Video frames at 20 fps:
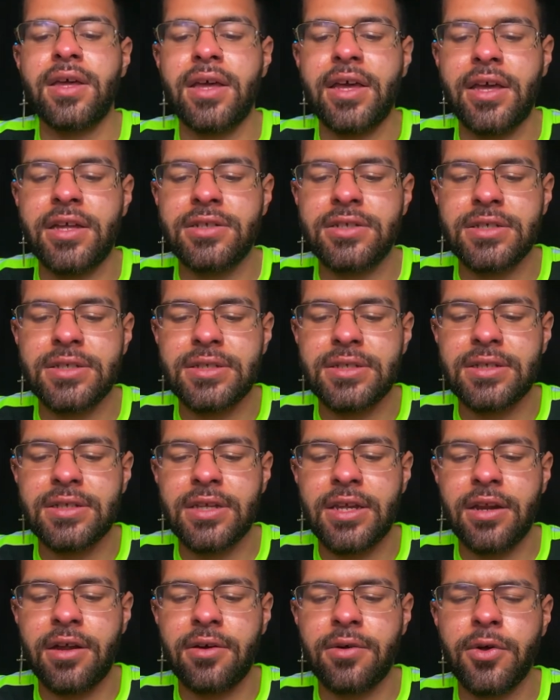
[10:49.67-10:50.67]
and just,
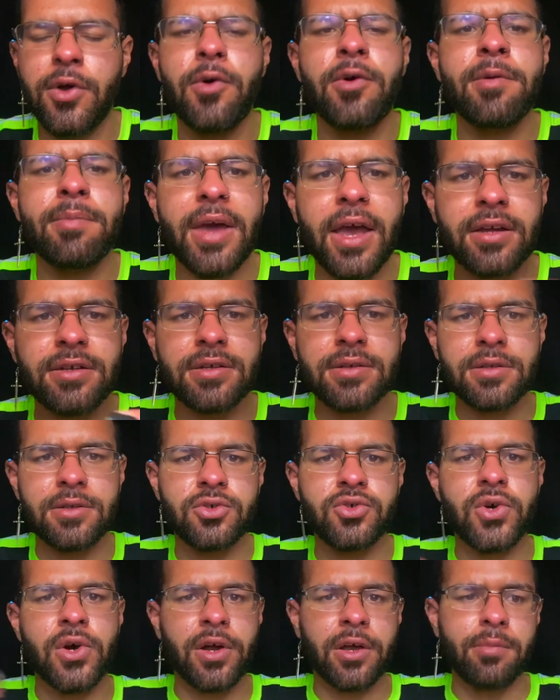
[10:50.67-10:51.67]
you know, going back to the
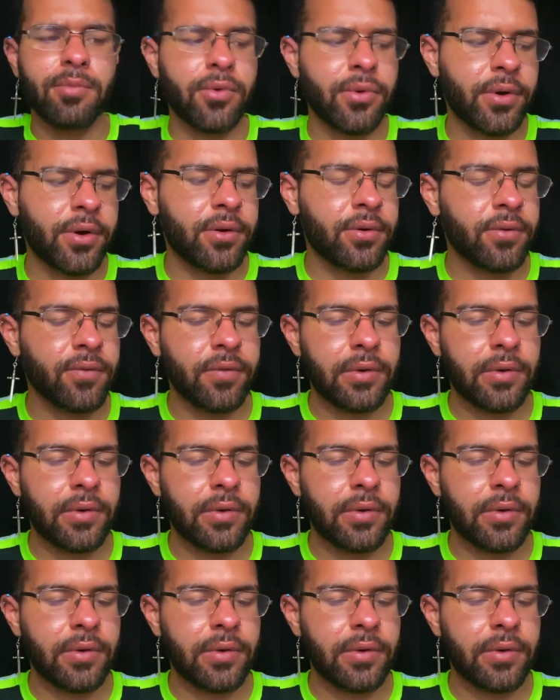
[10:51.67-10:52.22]
drawing board,